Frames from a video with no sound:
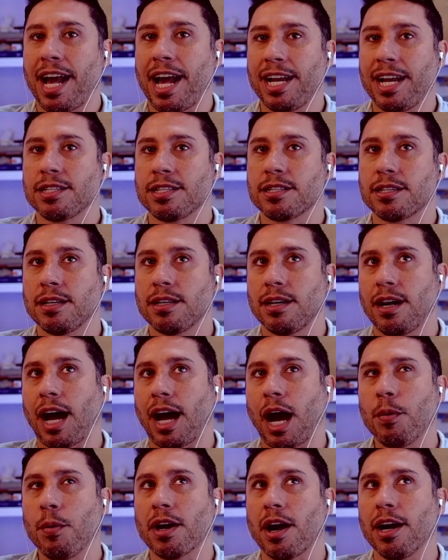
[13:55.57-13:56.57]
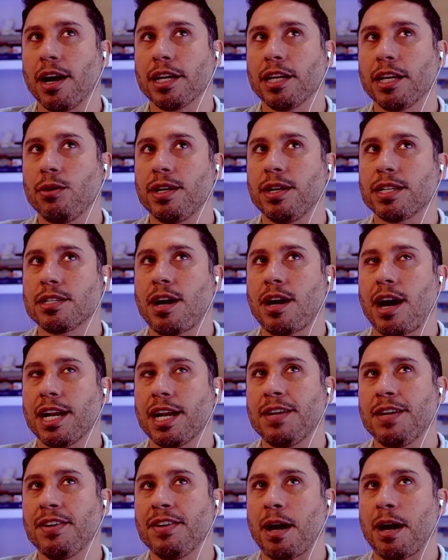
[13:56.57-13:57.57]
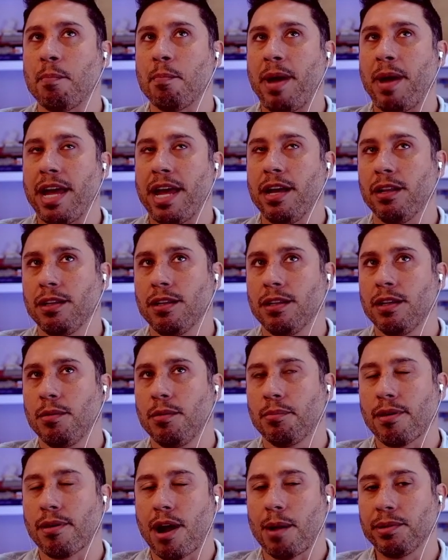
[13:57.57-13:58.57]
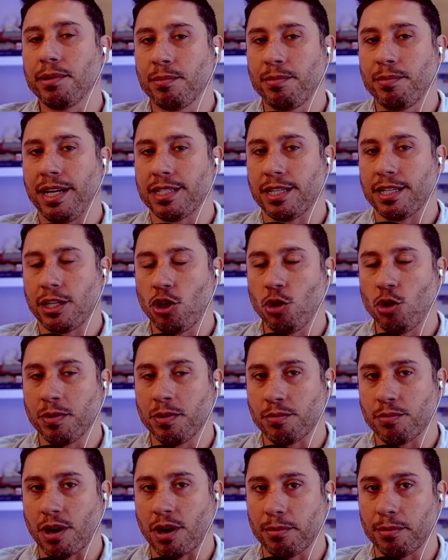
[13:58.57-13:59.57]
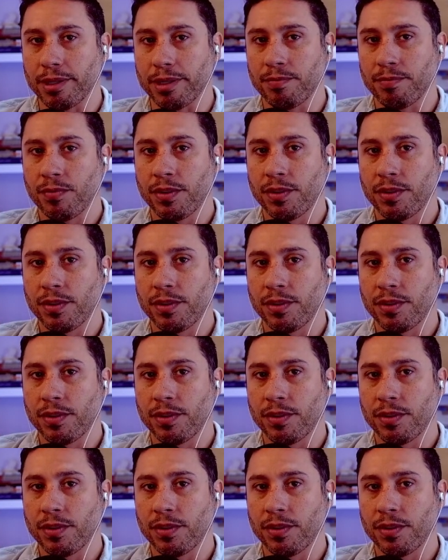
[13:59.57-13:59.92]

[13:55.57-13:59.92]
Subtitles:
And it's, I would argue, it's not even a male problem, it's a human problem.